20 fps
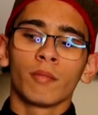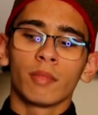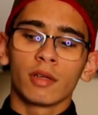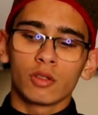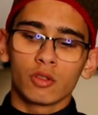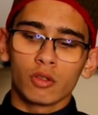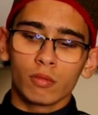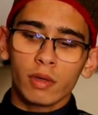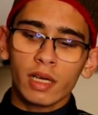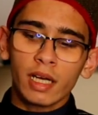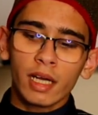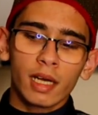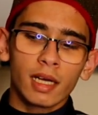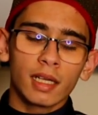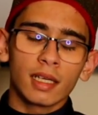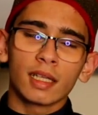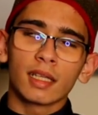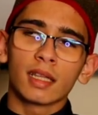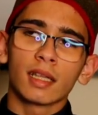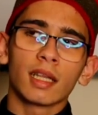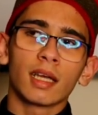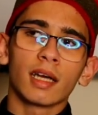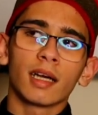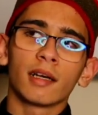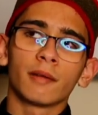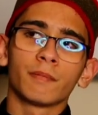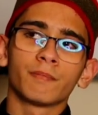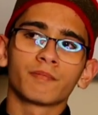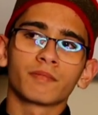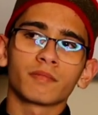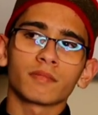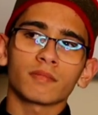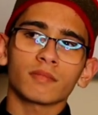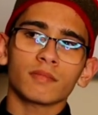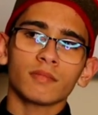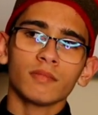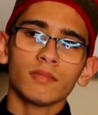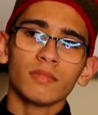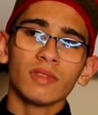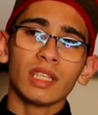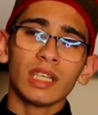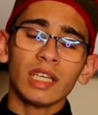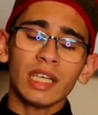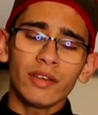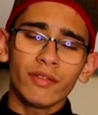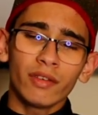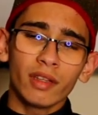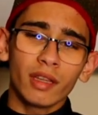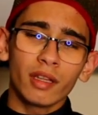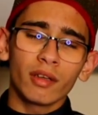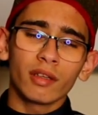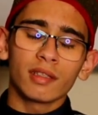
But subhanallah, even